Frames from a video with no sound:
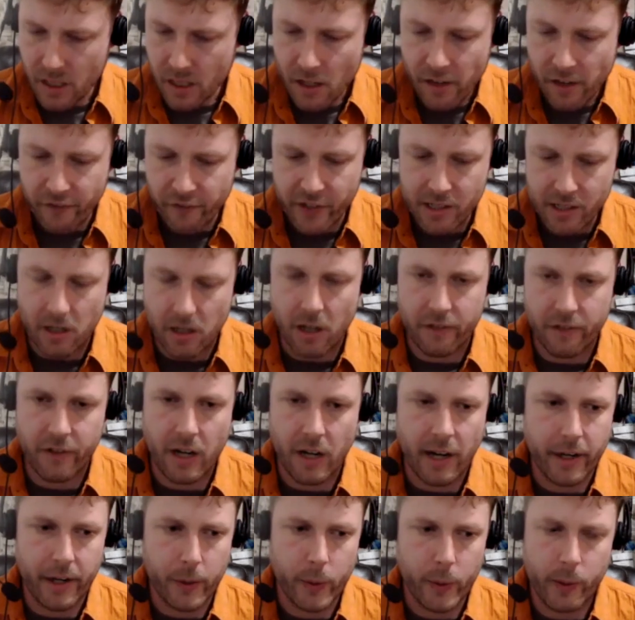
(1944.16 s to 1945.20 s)
feedstock for
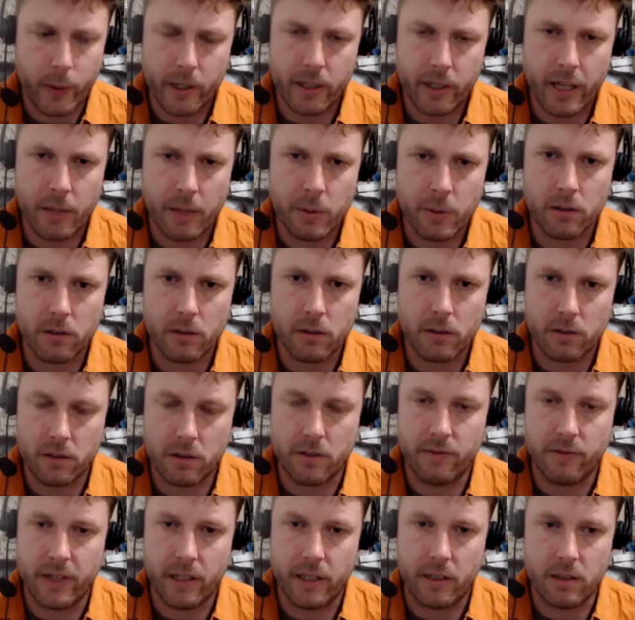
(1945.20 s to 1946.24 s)
higher order chemicals and
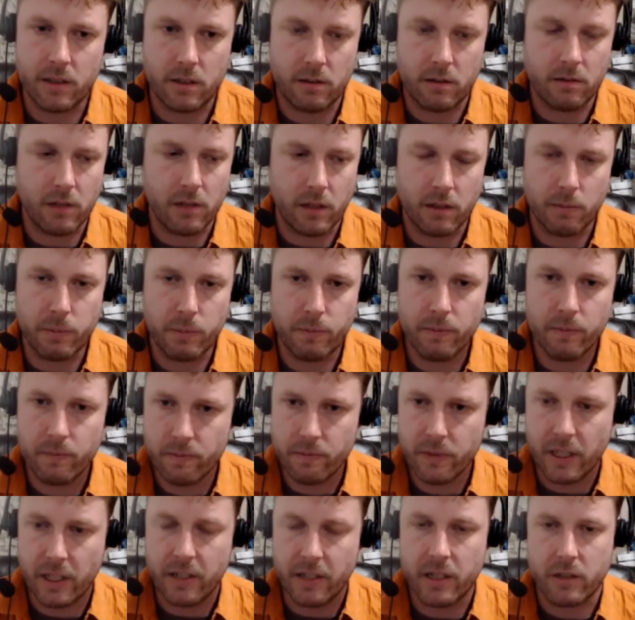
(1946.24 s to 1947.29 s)
various
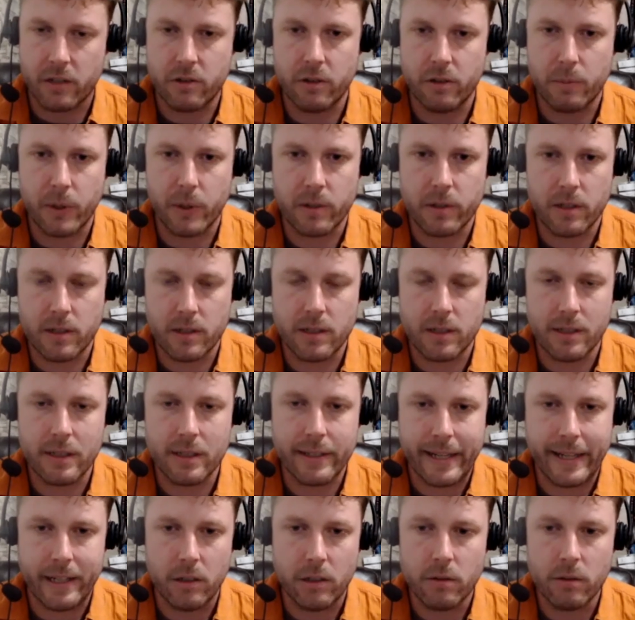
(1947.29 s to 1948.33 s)
industrial processes that
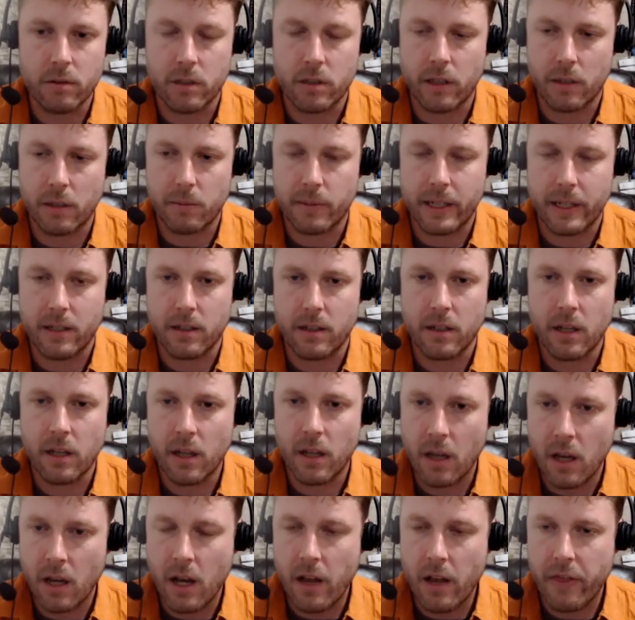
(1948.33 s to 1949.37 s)
can use them. And
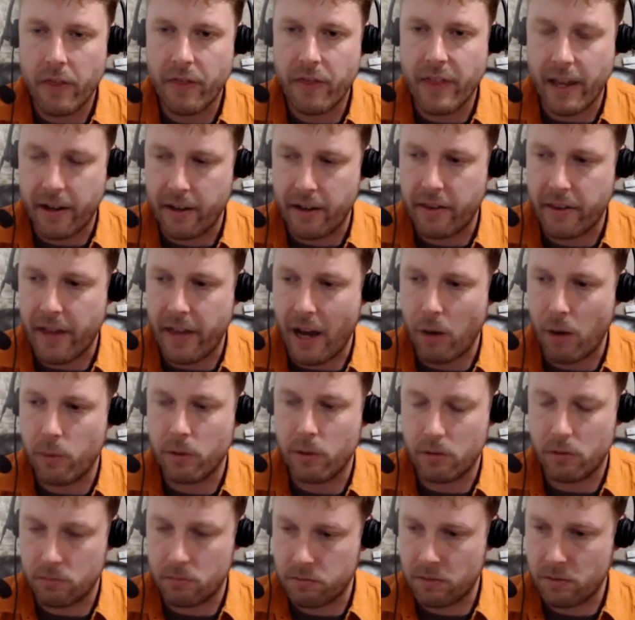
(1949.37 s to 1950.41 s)
then that
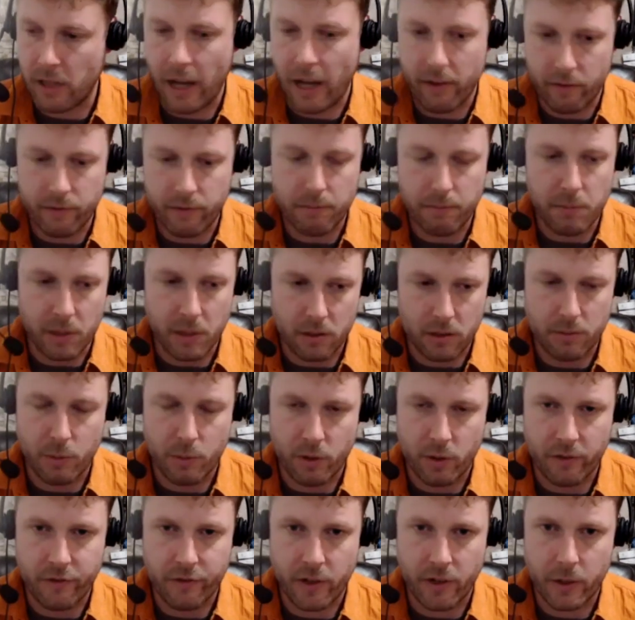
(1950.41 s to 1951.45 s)
will have much more
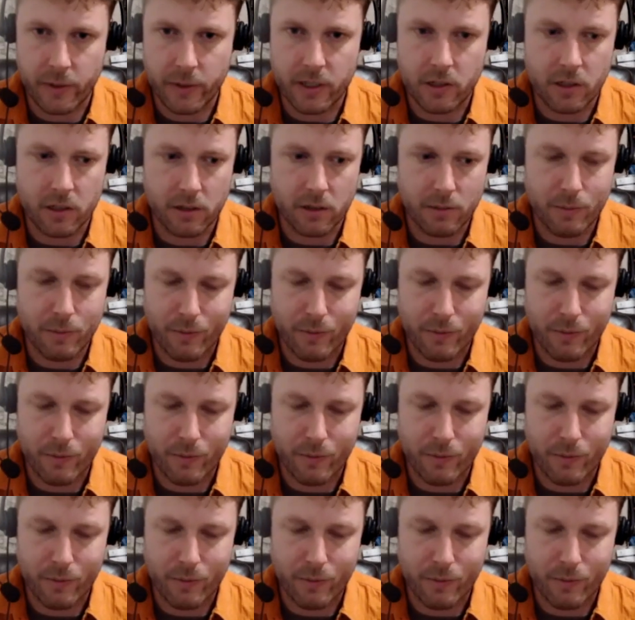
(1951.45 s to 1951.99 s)
far-reaching